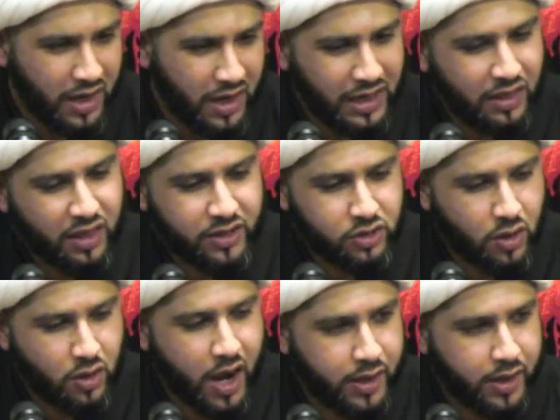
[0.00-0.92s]
he thinks
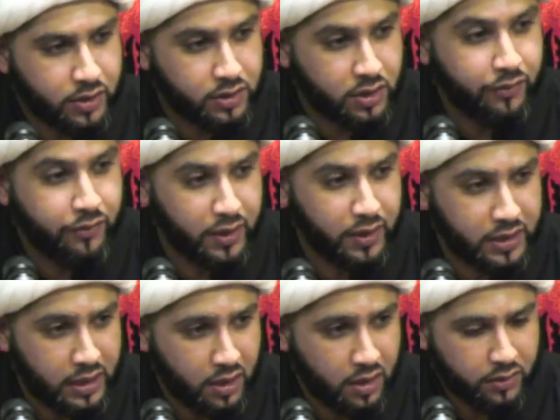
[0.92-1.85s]
your actions are funny.